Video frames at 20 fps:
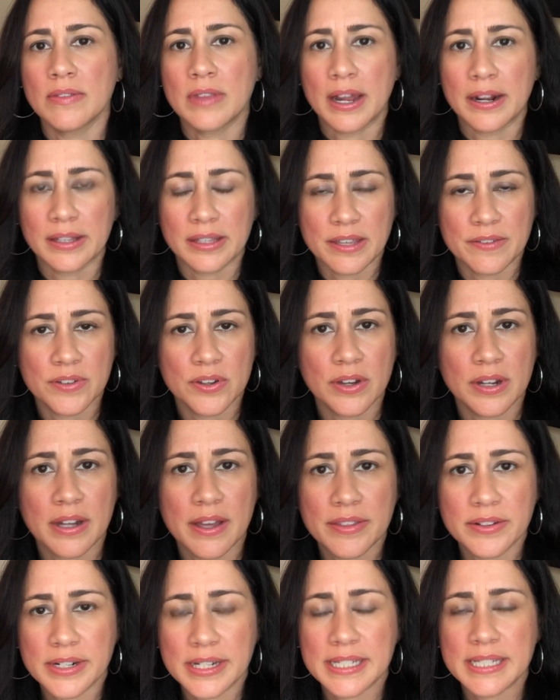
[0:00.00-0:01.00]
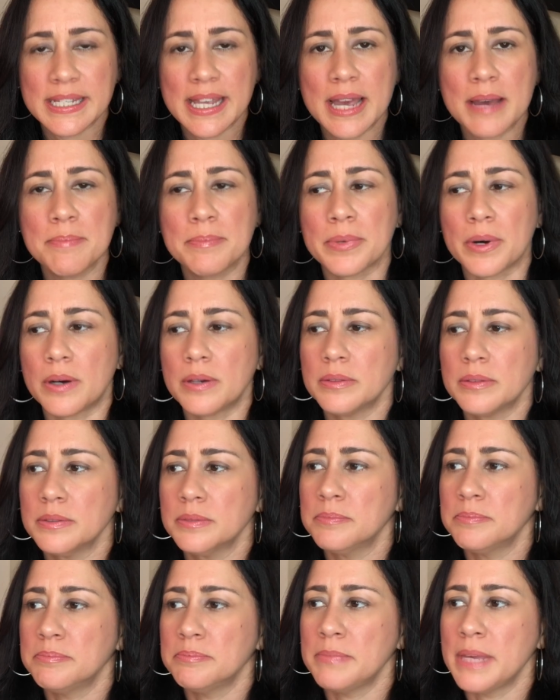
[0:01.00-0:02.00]
I'll give you another example.
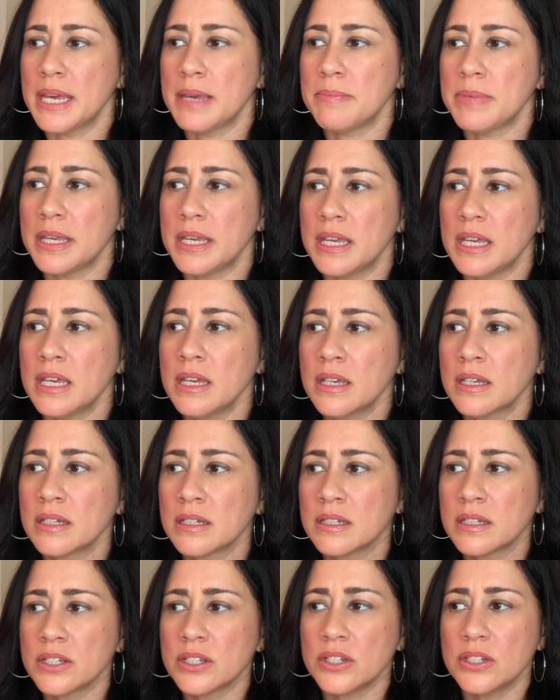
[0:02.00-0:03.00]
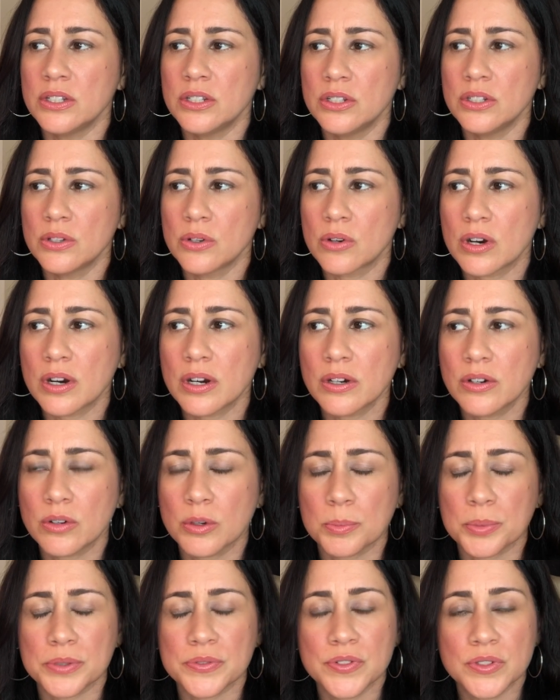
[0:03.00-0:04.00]
Maybe your
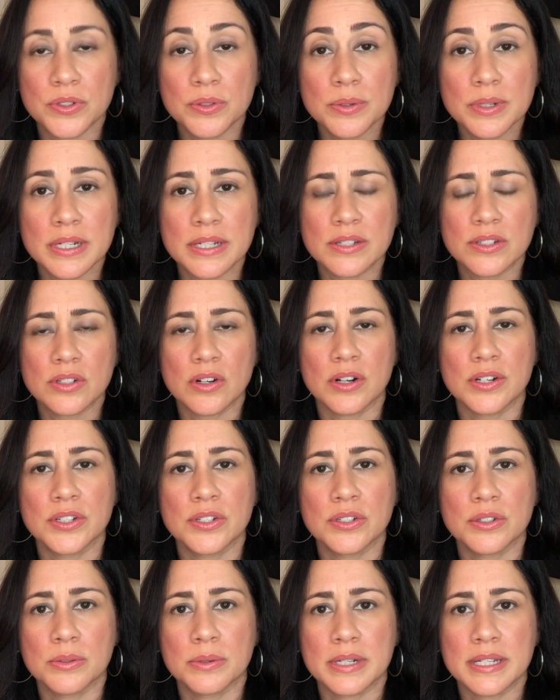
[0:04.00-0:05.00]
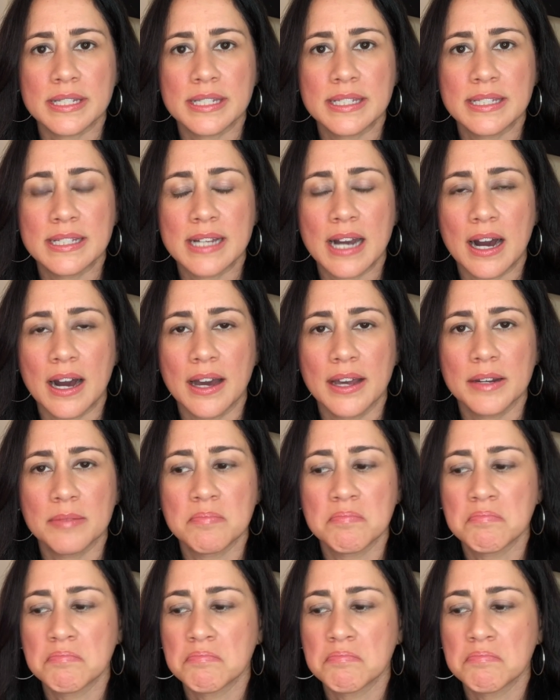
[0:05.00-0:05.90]
group of students are students that